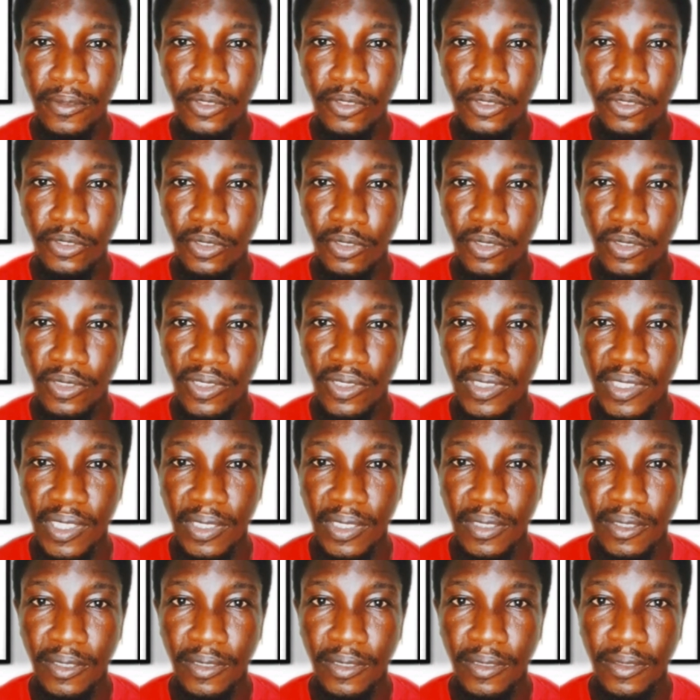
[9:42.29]
Do you
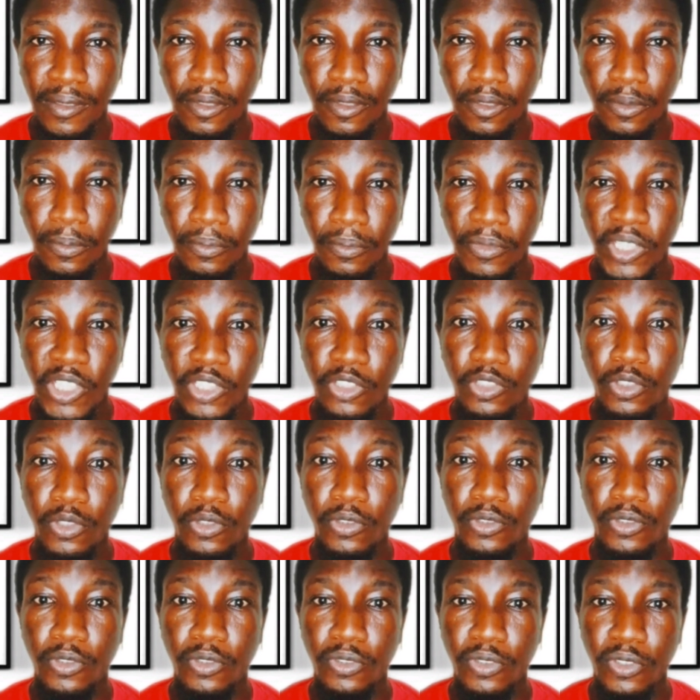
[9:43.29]
understand? Make sure
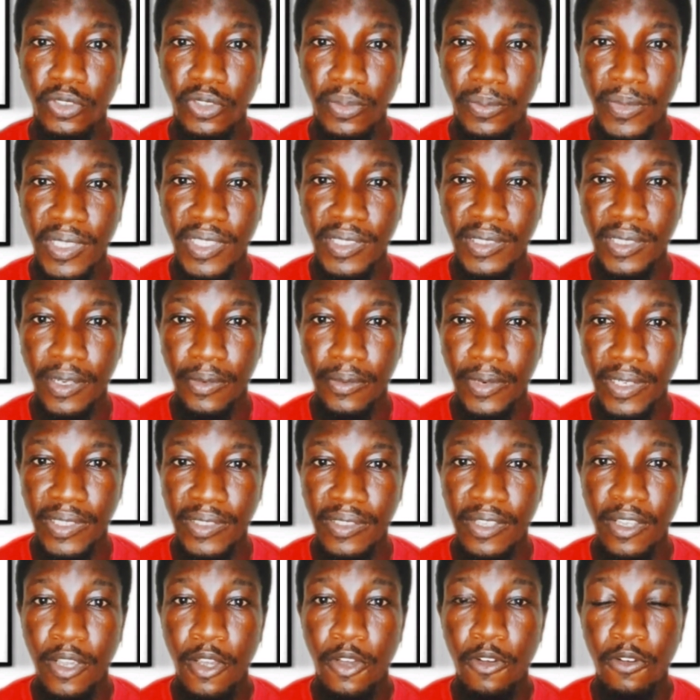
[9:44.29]
your documents are right.
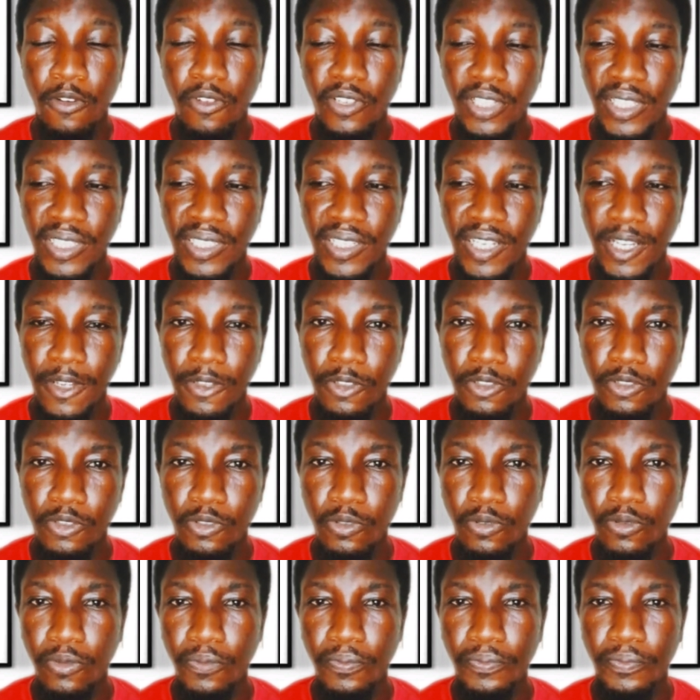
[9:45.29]
Okay, now,
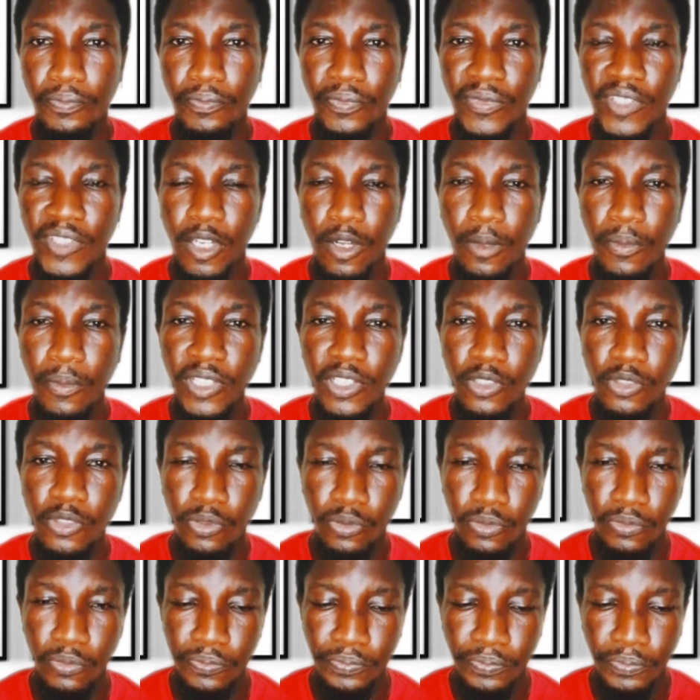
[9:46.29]
so coming
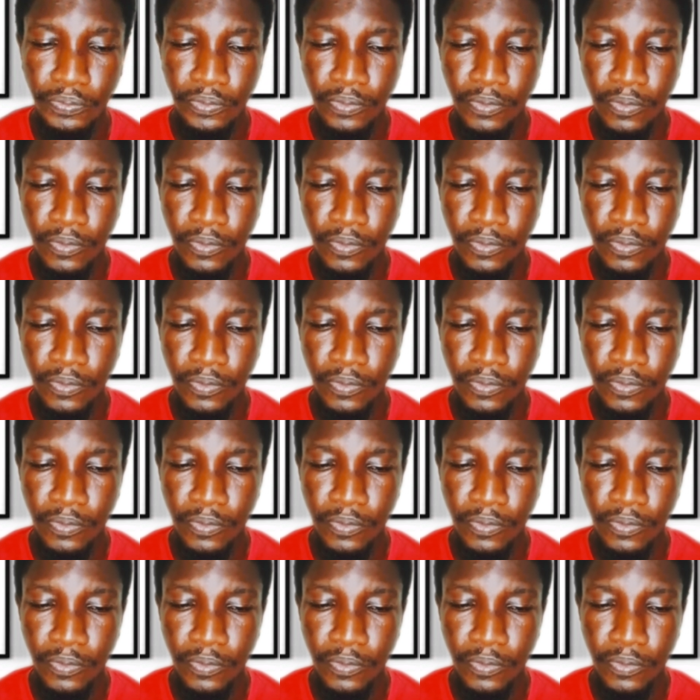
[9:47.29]
to